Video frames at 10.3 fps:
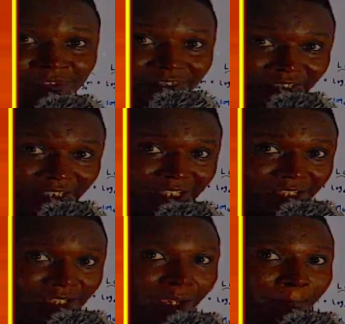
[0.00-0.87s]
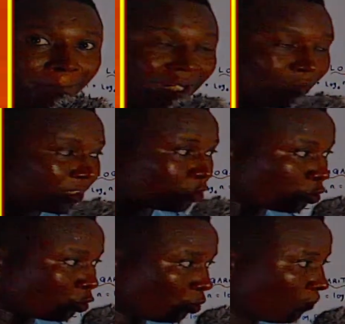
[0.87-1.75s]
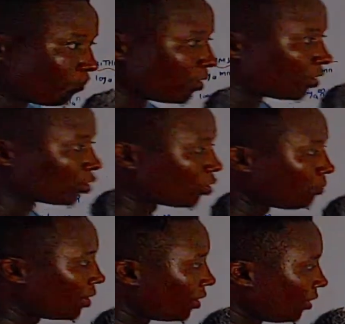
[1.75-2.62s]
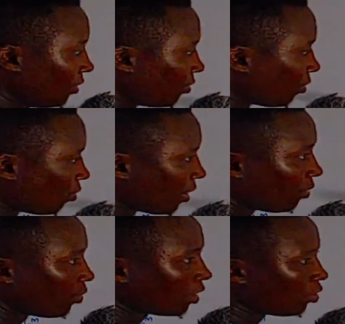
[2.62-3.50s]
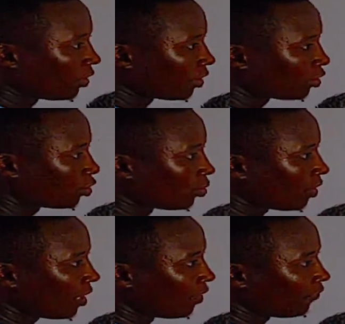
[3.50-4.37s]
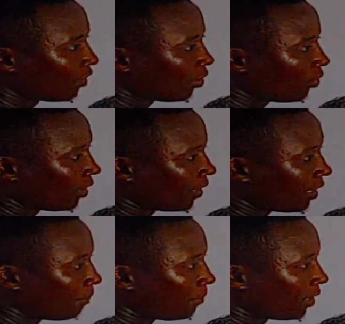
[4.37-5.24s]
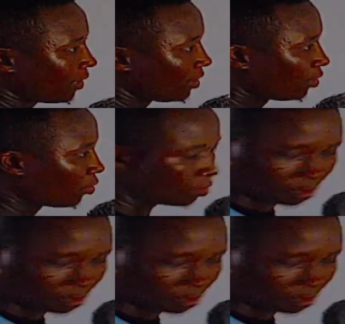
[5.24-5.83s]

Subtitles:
3 power 2. So meaning where we are going to have our number equal to